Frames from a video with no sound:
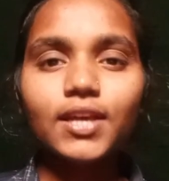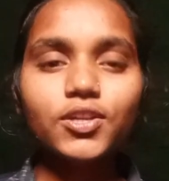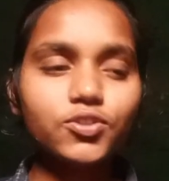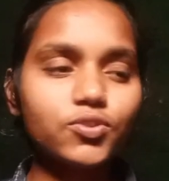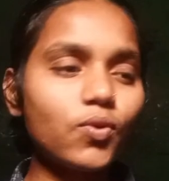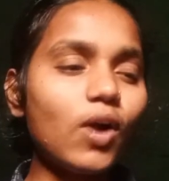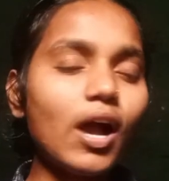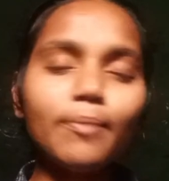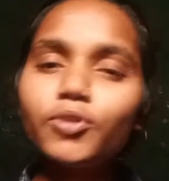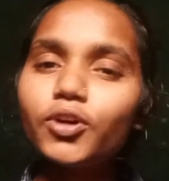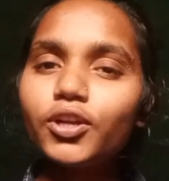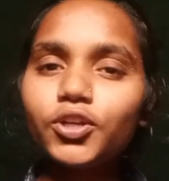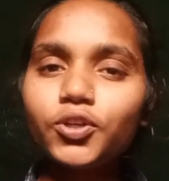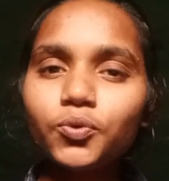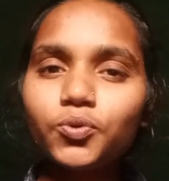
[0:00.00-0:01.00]
So I'm
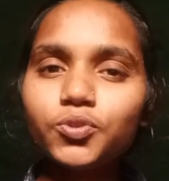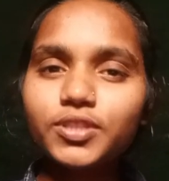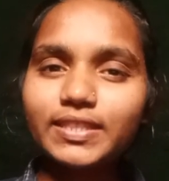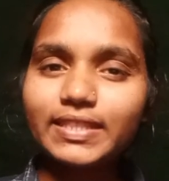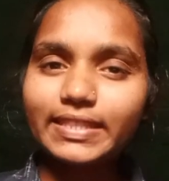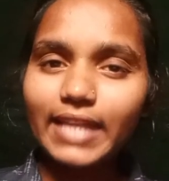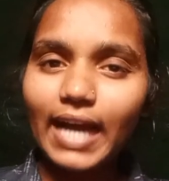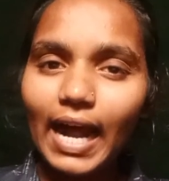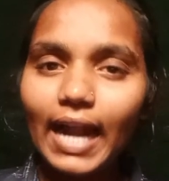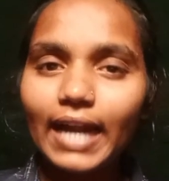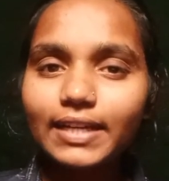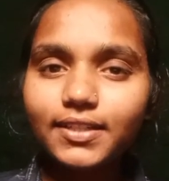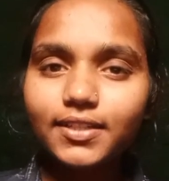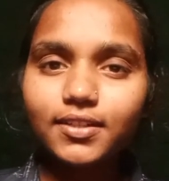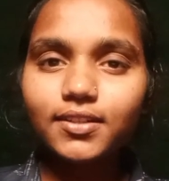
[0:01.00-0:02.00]
gonna use
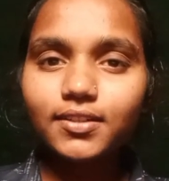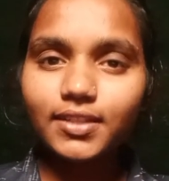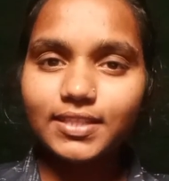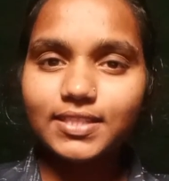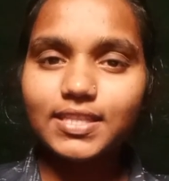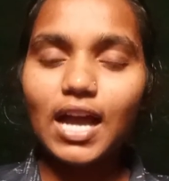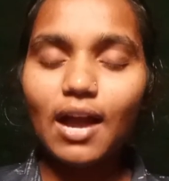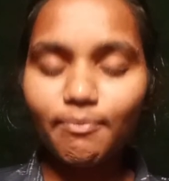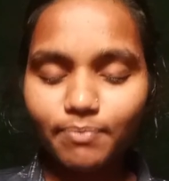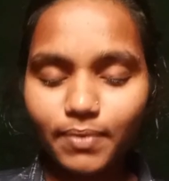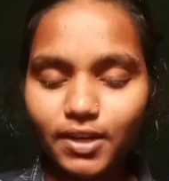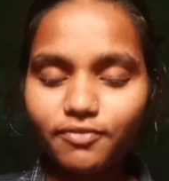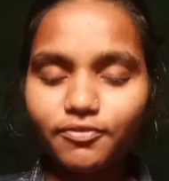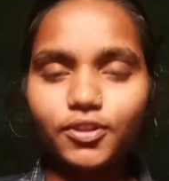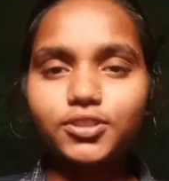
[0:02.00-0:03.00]
that
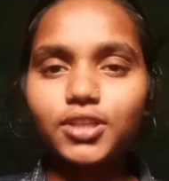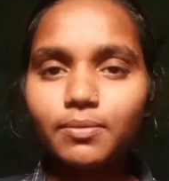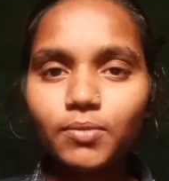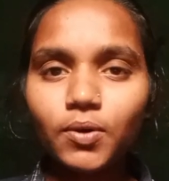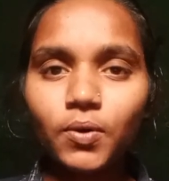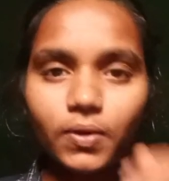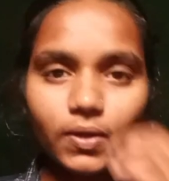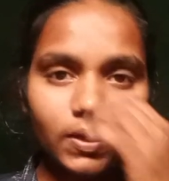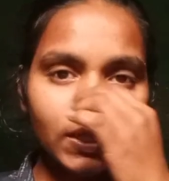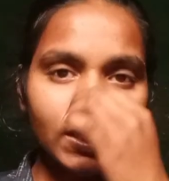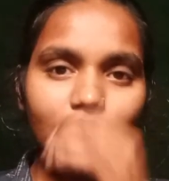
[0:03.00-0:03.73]
example furthermore.